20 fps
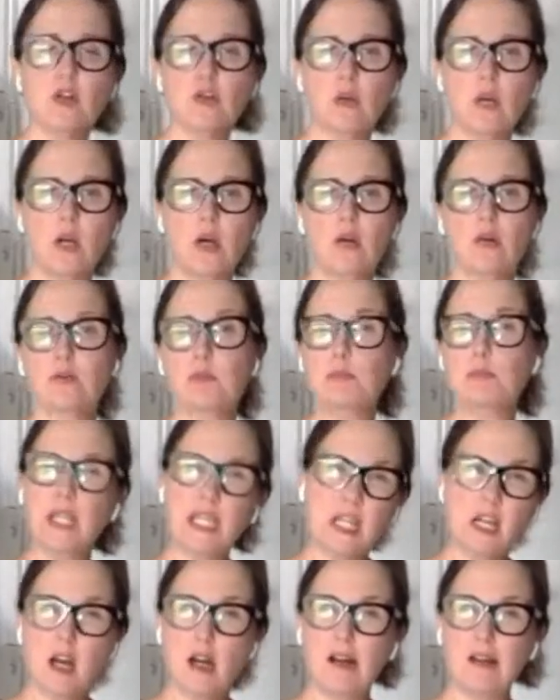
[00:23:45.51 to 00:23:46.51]
grown,
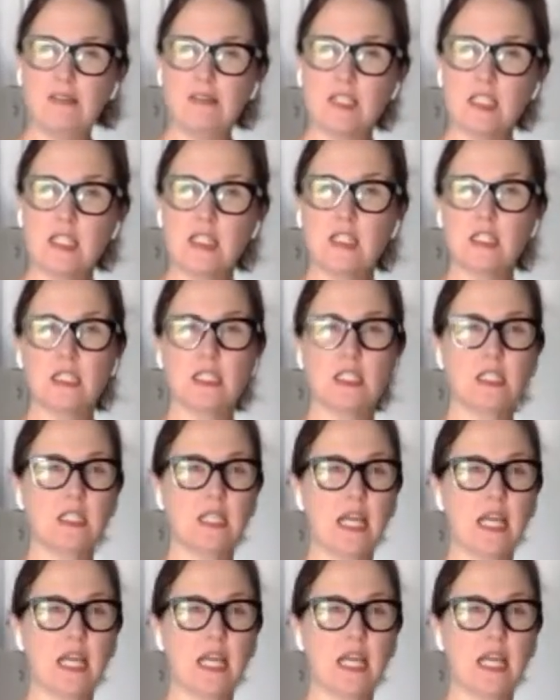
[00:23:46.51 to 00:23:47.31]
being harvested,